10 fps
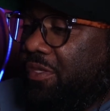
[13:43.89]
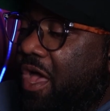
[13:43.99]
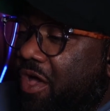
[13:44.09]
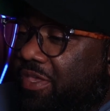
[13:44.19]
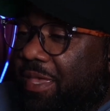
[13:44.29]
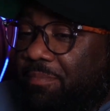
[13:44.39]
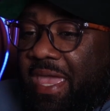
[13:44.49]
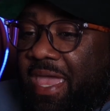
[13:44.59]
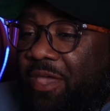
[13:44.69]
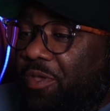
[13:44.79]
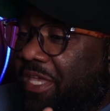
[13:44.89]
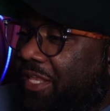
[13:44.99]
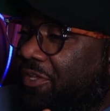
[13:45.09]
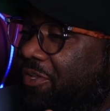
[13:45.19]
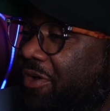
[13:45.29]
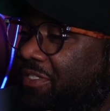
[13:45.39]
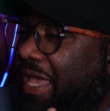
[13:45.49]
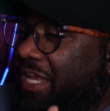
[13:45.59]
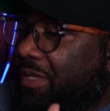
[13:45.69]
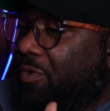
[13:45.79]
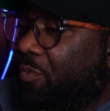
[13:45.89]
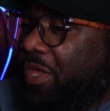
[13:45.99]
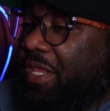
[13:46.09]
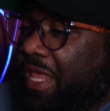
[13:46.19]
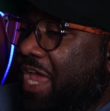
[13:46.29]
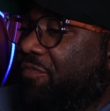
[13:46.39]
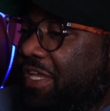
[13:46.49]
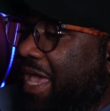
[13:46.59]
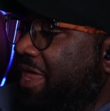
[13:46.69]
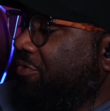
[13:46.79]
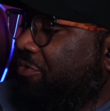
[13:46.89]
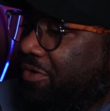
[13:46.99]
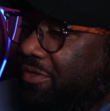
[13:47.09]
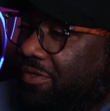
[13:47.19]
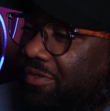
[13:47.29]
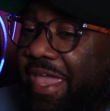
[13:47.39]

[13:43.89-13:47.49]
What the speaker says: Y'all get mad when Caitlin Clark's not number one in every category.